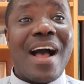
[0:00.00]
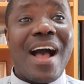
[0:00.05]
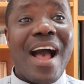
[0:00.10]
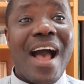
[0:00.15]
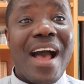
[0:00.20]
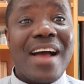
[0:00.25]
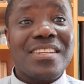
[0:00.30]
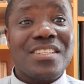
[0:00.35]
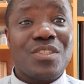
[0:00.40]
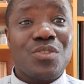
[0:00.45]

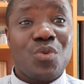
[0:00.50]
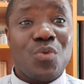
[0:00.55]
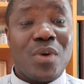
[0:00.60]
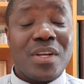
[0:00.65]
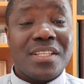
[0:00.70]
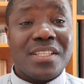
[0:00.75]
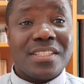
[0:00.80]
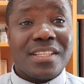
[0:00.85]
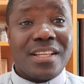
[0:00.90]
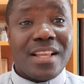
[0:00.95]
hearts
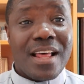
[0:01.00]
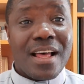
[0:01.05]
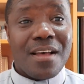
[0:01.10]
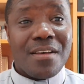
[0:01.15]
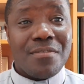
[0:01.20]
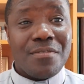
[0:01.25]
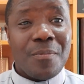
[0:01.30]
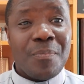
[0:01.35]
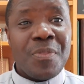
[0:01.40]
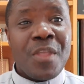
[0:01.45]
towards
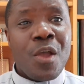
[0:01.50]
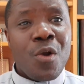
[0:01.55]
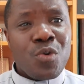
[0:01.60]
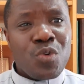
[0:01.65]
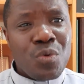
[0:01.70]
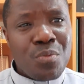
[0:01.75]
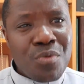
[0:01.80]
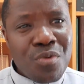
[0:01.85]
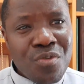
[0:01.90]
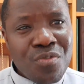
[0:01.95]
love,
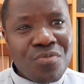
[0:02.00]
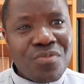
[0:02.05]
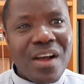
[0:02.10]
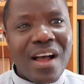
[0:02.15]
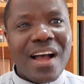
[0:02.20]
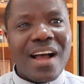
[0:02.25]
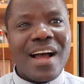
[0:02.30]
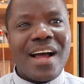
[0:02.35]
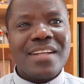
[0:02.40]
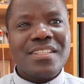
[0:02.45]
to move
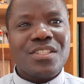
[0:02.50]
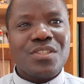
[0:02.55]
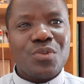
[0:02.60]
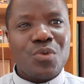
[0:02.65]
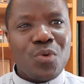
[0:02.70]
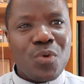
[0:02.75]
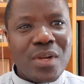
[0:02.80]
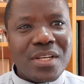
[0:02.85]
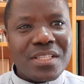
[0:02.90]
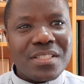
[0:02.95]
our hearts
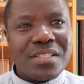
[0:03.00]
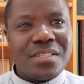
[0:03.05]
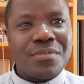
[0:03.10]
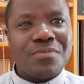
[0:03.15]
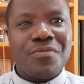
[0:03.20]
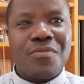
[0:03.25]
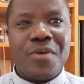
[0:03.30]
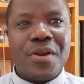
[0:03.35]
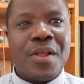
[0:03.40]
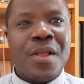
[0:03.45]
towards
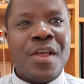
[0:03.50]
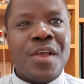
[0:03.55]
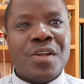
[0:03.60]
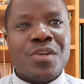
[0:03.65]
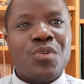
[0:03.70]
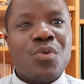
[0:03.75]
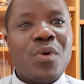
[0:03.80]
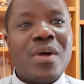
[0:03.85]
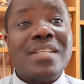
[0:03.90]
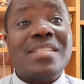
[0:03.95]

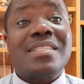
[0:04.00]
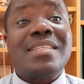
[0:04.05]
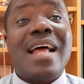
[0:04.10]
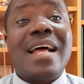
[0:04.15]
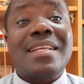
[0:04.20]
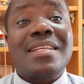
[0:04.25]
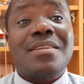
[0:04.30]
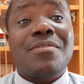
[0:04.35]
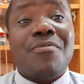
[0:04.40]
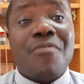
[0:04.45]
towards
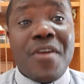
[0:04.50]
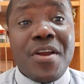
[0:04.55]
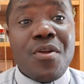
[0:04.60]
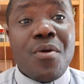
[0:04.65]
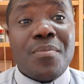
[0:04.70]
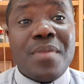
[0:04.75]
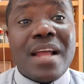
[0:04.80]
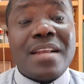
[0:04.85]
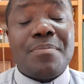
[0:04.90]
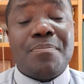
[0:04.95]
that
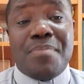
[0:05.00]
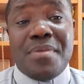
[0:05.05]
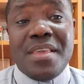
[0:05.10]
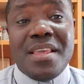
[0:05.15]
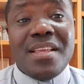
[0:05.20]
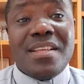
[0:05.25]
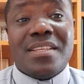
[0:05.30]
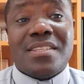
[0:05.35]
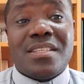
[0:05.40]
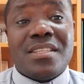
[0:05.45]
freedom, that
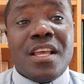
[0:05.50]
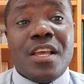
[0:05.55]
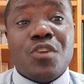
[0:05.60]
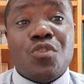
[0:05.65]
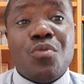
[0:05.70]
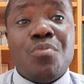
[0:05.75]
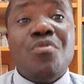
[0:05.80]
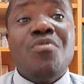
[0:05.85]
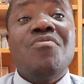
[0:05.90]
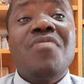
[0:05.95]
peace,
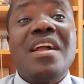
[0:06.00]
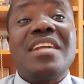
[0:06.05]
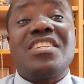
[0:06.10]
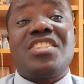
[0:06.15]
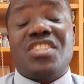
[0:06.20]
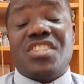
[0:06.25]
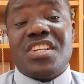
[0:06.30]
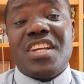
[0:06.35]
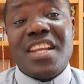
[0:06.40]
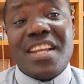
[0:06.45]
to move and
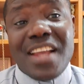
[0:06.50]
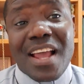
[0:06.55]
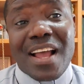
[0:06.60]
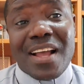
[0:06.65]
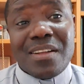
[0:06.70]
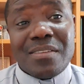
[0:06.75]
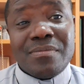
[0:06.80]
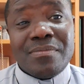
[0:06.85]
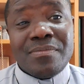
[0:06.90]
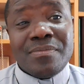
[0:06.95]
share,
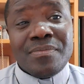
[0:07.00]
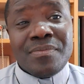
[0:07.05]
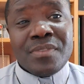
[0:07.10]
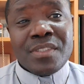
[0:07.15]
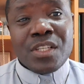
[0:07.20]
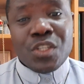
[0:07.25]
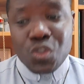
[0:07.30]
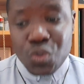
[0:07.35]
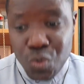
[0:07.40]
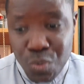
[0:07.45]

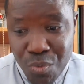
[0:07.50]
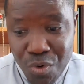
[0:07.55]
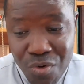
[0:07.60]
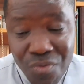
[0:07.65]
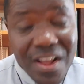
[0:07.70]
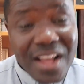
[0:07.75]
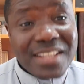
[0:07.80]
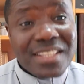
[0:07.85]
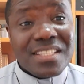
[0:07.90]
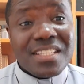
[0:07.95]
to
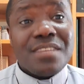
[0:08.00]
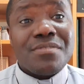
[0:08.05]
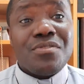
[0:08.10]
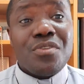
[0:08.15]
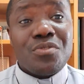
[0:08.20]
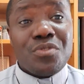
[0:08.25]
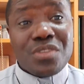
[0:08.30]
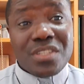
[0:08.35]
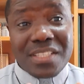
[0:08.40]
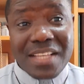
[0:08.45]
move ourselves,
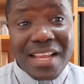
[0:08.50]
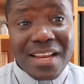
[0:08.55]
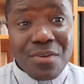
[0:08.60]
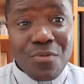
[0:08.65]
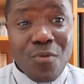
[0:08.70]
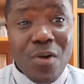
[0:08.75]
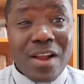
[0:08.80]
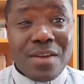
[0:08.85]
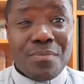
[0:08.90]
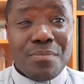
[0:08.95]
not to stay
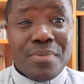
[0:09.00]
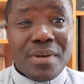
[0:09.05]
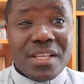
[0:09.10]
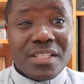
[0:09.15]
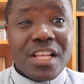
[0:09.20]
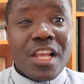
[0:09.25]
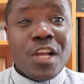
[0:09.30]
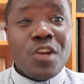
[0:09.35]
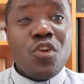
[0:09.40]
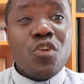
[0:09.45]
in one
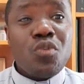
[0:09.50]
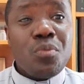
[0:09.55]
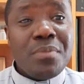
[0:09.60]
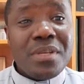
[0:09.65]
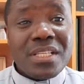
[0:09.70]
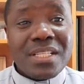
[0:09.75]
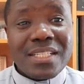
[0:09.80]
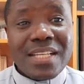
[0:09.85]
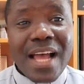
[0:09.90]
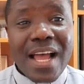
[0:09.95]
place, not to
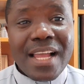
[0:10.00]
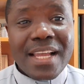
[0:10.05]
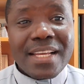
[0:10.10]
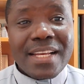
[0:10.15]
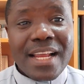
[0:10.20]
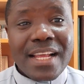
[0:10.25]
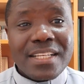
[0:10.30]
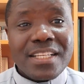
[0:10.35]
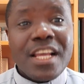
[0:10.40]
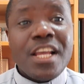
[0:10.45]
be
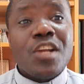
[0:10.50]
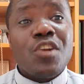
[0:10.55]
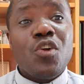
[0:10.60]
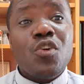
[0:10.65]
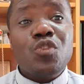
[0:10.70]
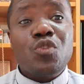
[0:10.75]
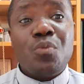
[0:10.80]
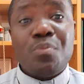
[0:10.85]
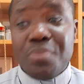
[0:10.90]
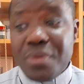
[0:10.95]
stagnant,
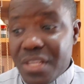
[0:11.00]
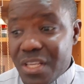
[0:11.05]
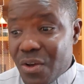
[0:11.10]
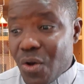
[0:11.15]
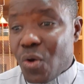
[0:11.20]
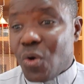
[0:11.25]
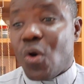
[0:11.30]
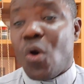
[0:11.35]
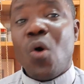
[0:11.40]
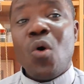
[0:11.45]
not to be
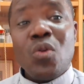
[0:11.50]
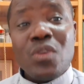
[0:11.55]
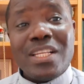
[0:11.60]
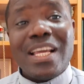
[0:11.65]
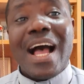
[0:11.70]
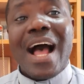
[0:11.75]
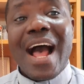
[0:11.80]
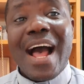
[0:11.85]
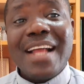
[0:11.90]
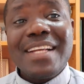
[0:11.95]

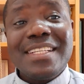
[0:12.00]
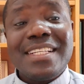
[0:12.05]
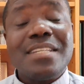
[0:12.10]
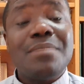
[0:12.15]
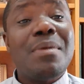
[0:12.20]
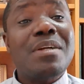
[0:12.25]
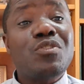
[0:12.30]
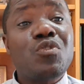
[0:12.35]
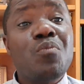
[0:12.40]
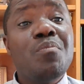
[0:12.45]

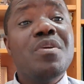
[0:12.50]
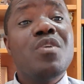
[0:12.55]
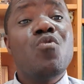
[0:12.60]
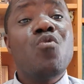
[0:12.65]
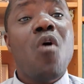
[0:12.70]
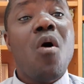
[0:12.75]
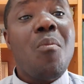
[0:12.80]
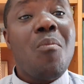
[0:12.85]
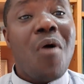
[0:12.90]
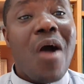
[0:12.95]
cold-hearted, but to be
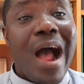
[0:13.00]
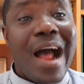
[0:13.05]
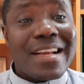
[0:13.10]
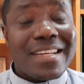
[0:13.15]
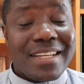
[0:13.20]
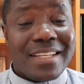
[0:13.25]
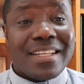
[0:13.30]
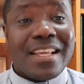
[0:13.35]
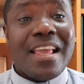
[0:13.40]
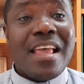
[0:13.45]

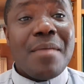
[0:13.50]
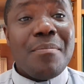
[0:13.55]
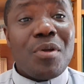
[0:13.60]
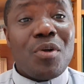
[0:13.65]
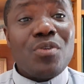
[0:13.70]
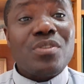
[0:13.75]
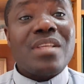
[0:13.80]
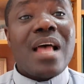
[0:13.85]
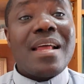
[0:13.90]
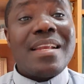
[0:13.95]
warm-hearted,
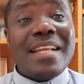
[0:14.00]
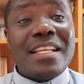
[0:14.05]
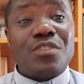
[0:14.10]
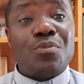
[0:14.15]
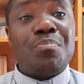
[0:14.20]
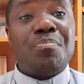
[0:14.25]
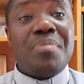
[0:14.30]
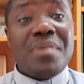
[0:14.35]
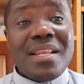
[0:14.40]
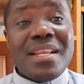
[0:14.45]
because the
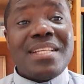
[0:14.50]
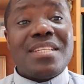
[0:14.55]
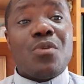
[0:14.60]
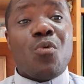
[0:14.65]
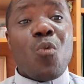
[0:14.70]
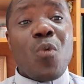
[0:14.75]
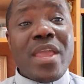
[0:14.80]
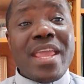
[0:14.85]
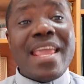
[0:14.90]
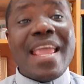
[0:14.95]
Spirit
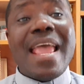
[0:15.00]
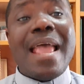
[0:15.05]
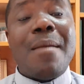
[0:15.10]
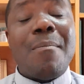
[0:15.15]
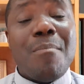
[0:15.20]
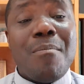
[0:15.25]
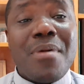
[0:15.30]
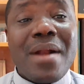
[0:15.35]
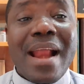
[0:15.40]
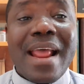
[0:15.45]
we
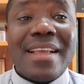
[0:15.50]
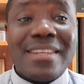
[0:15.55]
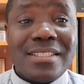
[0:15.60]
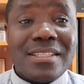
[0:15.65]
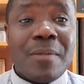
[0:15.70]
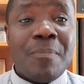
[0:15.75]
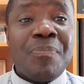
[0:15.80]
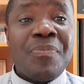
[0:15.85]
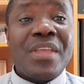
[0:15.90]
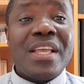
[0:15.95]

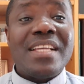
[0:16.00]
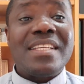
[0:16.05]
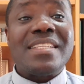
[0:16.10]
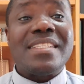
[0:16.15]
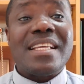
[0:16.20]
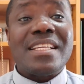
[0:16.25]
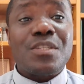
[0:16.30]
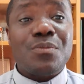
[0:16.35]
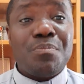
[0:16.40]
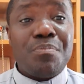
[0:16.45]
embrace is
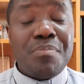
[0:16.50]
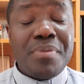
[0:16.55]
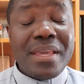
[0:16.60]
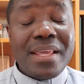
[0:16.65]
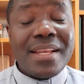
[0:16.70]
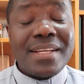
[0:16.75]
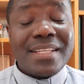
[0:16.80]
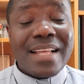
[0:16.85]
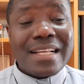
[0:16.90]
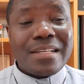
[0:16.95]
the
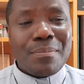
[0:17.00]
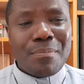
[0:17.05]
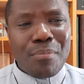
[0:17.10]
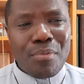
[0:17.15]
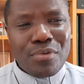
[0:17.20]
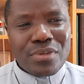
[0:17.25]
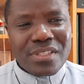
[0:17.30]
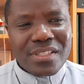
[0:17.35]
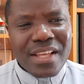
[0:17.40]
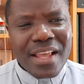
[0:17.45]
Spirit that
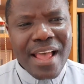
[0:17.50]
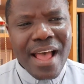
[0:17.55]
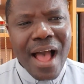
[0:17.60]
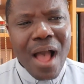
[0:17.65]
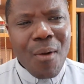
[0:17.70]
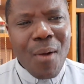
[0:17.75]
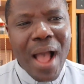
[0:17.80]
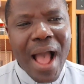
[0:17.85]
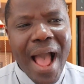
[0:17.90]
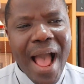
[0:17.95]
puts
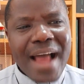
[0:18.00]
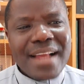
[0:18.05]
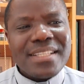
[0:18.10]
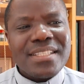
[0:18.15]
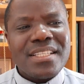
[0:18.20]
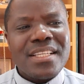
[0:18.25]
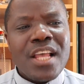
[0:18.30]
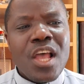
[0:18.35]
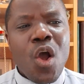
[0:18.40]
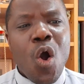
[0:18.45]
our
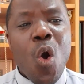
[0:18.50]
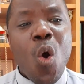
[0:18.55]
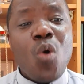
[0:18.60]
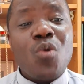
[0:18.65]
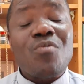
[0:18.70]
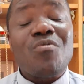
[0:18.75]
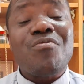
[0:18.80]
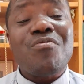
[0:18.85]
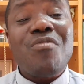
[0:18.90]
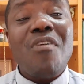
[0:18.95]
hearts
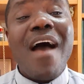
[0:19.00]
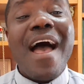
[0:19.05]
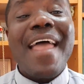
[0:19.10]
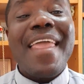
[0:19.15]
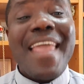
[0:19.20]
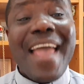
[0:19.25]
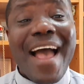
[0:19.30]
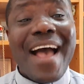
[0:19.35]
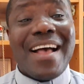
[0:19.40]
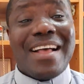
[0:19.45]
on
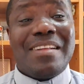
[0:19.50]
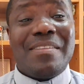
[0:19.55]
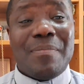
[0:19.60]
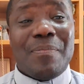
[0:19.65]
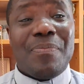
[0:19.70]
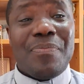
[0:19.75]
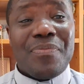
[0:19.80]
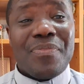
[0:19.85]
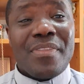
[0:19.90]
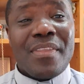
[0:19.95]
fire.
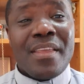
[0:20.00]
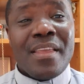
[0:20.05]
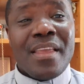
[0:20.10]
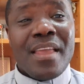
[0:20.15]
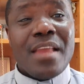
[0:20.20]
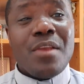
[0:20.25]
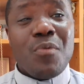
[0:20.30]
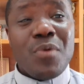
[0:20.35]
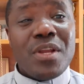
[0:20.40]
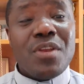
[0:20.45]

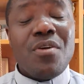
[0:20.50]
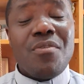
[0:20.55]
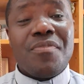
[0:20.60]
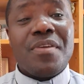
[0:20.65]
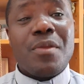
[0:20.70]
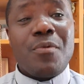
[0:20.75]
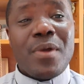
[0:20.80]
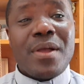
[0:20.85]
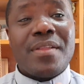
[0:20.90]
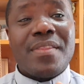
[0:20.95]
And we know
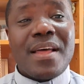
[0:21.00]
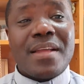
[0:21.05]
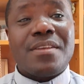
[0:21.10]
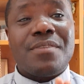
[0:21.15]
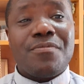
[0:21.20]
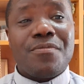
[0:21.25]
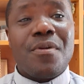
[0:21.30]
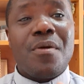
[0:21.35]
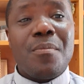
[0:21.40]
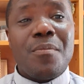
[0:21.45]
very well that
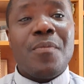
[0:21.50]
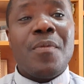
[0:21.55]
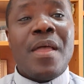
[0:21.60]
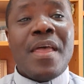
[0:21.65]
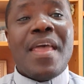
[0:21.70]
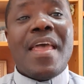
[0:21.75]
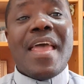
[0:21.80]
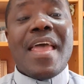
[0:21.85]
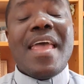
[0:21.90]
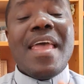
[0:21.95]
from
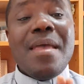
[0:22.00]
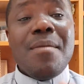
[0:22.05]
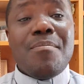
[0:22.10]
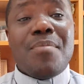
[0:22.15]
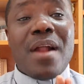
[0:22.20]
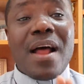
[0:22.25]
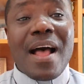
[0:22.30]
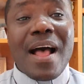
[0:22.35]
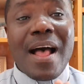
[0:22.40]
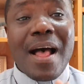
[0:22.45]

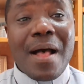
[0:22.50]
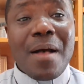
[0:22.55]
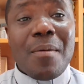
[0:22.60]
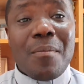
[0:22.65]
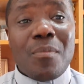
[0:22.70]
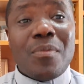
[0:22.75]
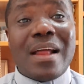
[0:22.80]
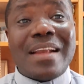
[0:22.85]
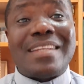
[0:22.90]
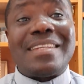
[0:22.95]

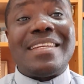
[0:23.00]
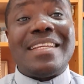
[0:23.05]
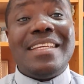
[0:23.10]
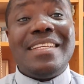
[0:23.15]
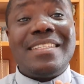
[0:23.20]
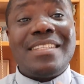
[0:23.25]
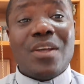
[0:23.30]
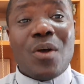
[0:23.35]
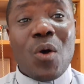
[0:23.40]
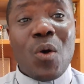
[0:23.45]
Abraham at
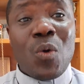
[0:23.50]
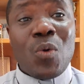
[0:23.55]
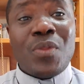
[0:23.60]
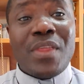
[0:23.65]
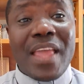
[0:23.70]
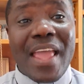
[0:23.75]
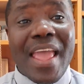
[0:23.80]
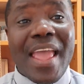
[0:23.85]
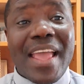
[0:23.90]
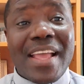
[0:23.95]
his
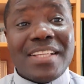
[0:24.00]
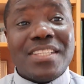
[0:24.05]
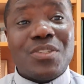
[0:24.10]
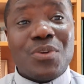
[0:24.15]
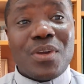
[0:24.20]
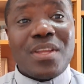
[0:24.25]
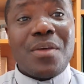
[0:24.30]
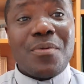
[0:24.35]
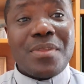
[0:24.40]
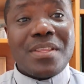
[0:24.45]
old age,
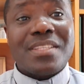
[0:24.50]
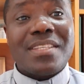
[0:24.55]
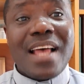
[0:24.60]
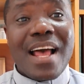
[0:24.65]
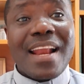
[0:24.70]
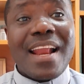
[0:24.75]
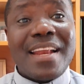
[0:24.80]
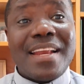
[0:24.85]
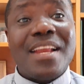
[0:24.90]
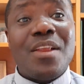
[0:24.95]
together with
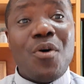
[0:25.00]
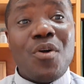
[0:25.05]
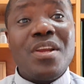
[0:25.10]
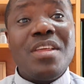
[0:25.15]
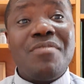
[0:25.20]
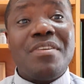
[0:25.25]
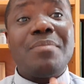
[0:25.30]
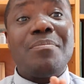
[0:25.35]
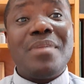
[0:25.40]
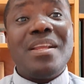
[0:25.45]
Sarah, the Lord
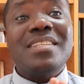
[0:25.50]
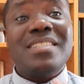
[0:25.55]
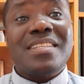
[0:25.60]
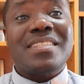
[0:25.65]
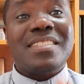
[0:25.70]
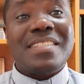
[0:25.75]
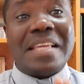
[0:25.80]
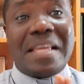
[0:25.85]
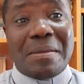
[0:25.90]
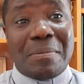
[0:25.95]
even
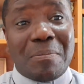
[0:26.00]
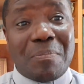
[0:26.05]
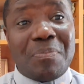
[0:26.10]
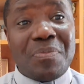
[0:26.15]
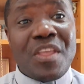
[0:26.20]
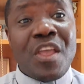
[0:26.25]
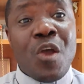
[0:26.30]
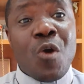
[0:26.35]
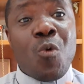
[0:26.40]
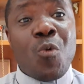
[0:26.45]
blesses them
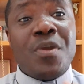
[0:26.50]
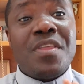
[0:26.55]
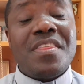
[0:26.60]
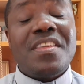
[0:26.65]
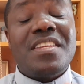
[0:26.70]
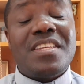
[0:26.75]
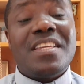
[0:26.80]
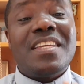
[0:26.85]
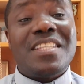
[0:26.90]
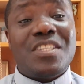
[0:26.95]
with
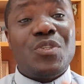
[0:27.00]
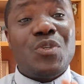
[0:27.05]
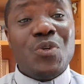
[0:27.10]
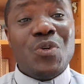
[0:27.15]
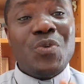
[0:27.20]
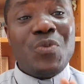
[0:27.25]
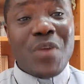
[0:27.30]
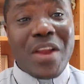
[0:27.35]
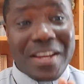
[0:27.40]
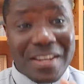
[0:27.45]
the
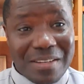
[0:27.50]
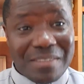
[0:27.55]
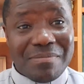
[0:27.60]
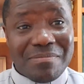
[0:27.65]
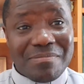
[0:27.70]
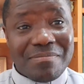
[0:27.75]
children,